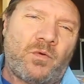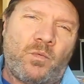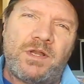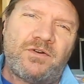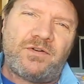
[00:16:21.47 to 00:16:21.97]
of the
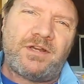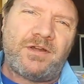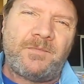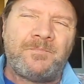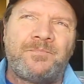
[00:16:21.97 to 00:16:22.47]
window
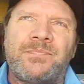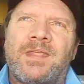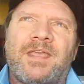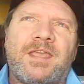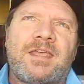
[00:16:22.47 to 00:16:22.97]
here,
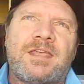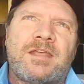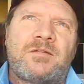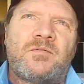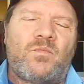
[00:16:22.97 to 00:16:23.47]

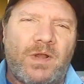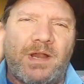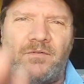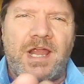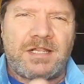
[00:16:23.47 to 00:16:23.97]
and
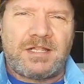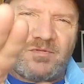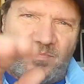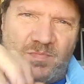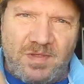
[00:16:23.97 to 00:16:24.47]
whenever I
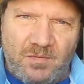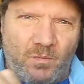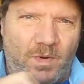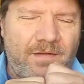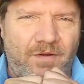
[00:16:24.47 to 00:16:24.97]

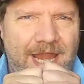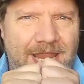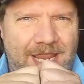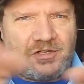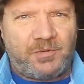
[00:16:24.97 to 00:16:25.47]

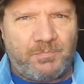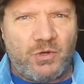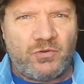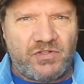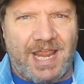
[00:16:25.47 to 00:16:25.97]

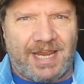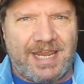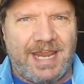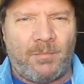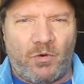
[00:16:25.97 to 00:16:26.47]
expose that
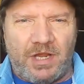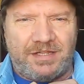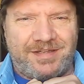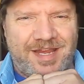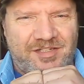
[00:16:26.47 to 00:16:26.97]
camera, it
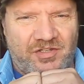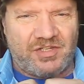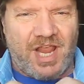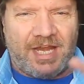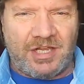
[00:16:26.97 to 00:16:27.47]
takes a
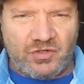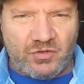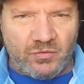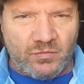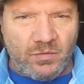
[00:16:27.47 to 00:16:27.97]
second
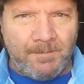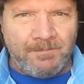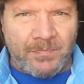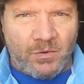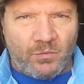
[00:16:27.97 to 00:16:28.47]
to
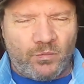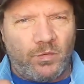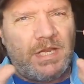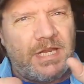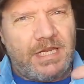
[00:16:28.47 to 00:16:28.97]

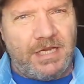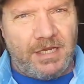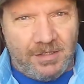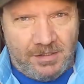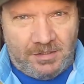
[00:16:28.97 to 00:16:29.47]

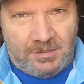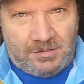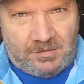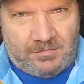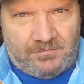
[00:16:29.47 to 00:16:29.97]
refocus
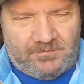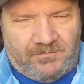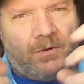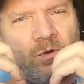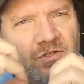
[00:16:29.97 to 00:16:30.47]

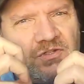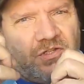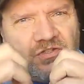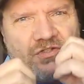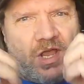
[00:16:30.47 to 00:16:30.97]

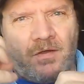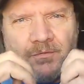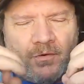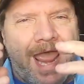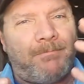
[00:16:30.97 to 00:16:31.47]
itself
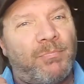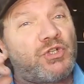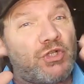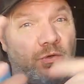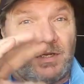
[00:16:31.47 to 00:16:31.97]
or
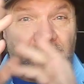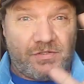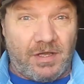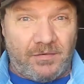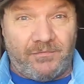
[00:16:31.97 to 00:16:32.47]
aperture
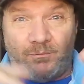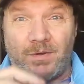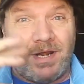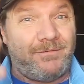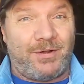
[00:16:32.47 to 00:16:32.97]
itself,
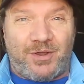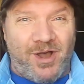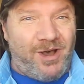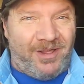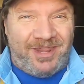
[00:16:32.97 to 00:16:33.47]
whatever you
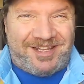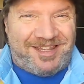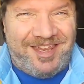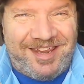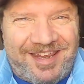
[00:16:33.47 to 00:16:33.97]
call that
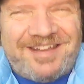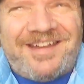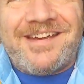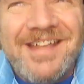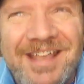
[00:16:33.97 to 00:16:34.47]
thing in
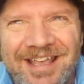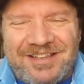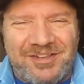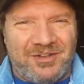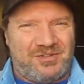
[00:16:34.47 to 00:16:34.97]
there.
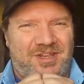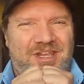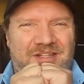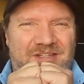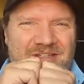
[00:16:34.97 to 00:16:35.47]
So
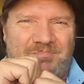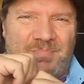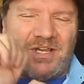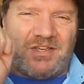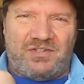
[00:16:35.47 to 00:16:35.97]
it's
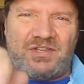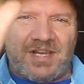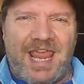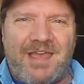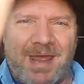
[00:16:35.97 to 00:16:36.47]
because since
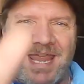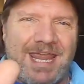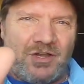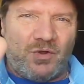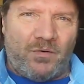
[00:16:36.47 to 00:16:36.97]
I have my
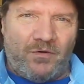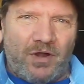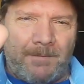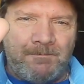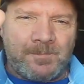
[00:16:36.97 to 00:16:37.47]
hand over
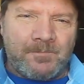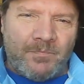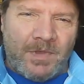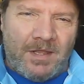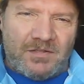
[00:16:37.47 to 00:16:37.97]
it
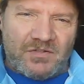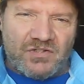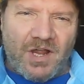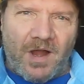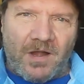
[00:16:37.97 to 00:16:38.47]
to
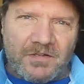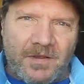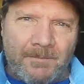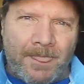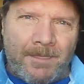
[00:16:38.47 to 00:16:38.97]
start,
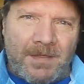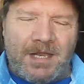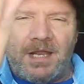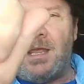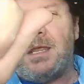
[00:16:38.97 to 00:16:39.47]

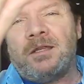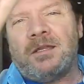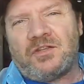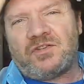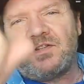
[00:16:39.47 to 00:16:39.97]
and then
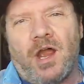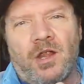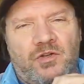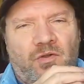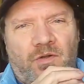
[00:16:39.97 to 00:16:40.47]
it's
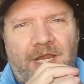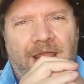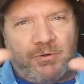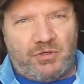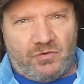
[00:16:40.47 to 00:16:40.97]
dark, so the
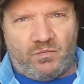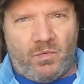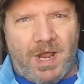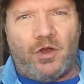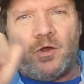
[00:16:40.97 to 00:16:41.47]
aperture is
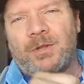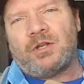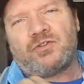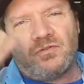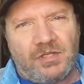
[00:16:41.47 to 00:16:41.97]
wide open.
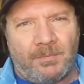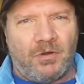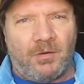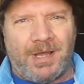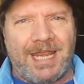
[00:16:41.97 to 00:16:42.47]
As soon as I
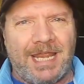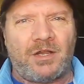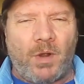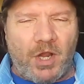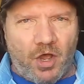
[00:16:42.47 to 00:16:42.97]
pull my hand
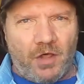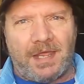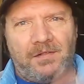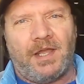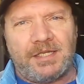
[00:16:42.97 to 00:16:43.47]
away, all
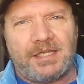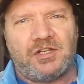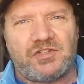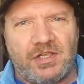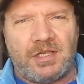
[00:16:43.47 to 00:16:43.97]
that light
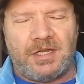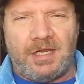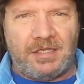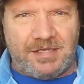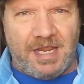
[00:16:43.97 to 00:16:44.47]
gets in, and
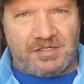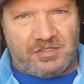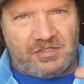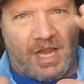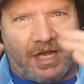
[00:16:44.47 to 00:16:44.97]
it takes a
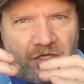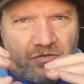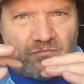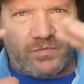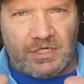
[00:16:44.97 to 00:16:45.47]
second
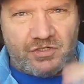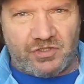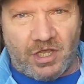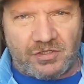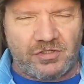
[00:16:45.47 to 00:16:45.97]
to
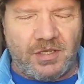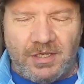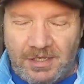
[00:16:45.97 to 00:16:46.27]
readjust.